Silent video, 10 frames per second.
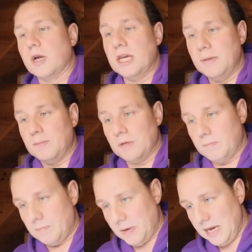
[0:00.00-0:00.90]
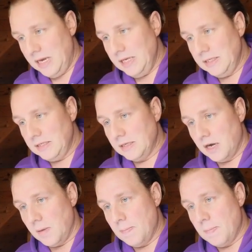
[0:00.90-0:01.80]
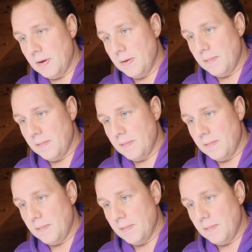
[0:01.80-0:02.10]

keep the pace up.